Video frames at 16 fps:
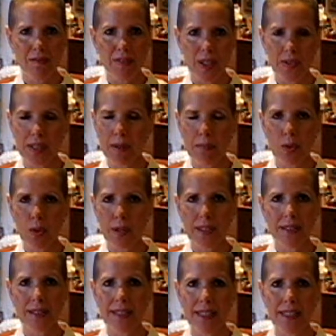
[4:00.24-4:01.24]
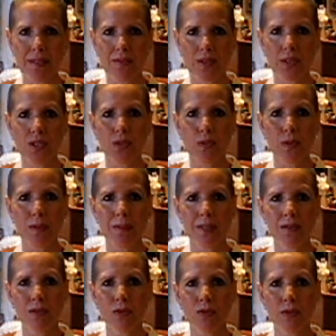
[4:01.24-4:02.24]
very important thing for us women
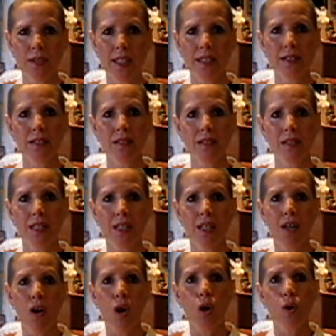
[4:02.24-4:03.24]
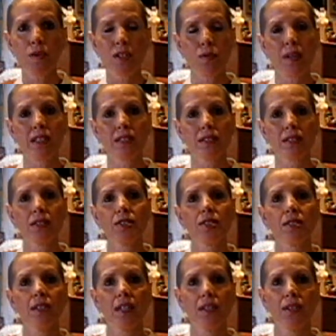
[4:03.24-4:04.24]
who tend to always want to
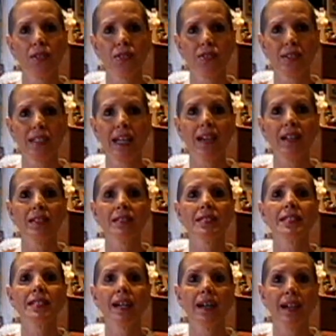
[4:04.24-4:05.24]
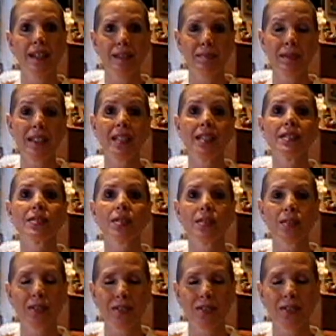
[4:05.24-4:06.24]
nurture others. Now's the time to
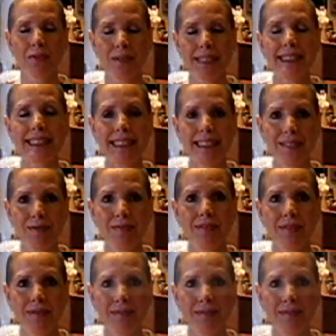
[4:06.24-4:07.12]
learn to receive.